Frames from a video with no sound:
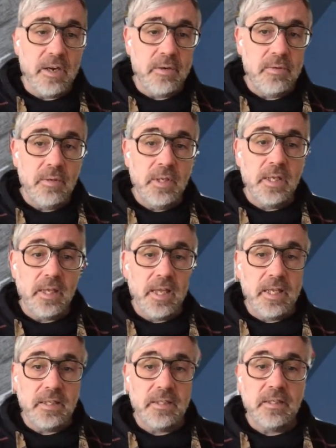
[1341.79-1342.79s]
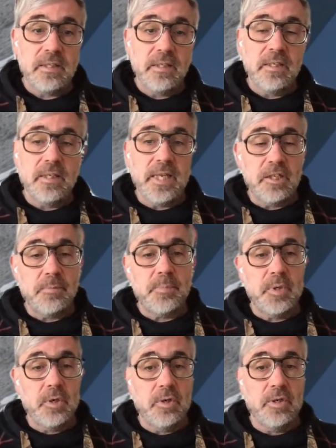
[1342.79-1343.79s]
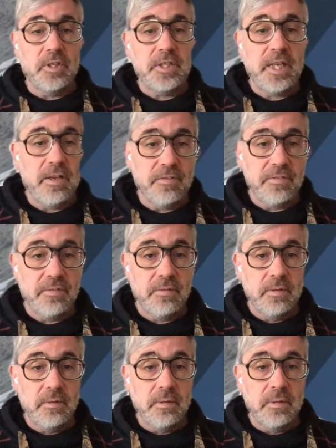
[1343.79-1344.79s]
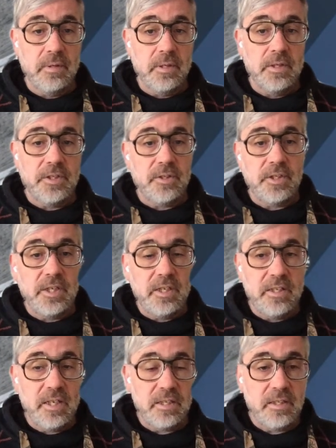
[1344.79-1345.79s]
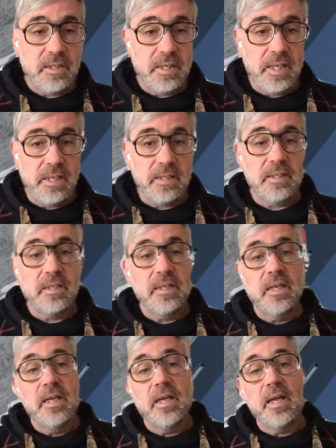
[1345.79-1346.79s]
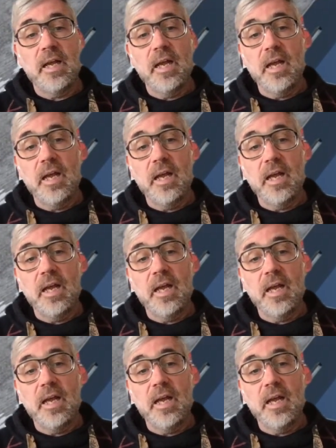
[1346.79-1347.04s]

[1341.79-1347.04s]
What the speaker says: so she doesn't need a farmer to sell her milk, she can do it